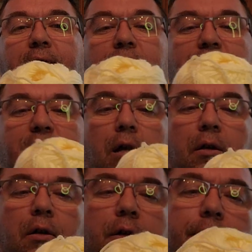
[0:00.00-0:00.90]
this
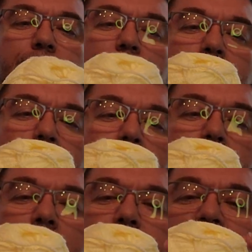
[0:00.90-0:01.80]
color.
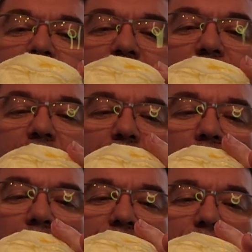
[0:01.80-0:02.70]
This is
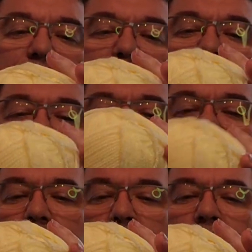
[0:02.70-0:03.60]
also the
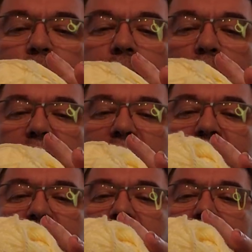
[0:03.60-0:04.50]
Hayfield Bonus
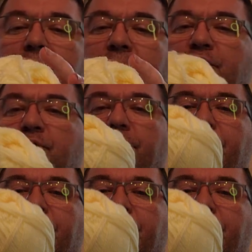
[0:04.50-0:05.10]
DK Extra